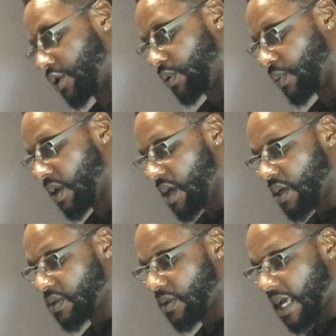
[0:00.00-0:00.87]
to do,
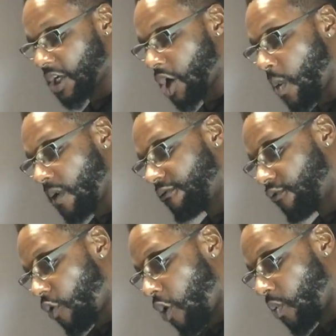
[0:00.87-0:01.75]
so that going
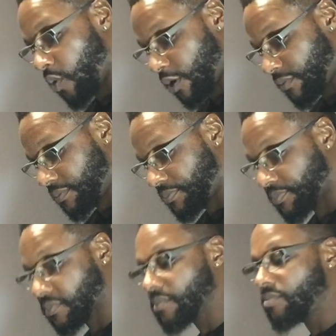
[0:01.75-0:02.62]
forward,
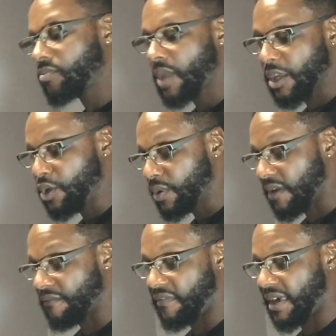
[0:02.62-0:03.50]
you
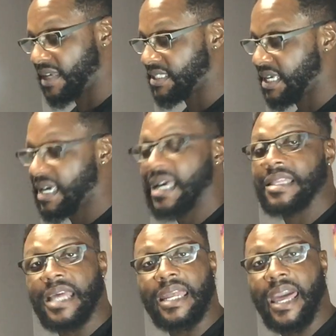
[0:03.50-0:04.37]
can fix
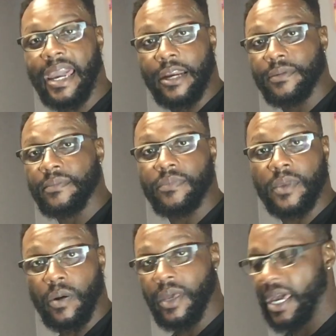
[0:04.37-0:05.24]
that hair.
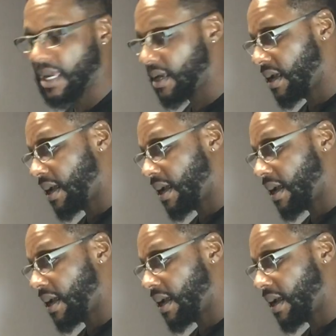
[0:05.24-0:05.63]
Okay?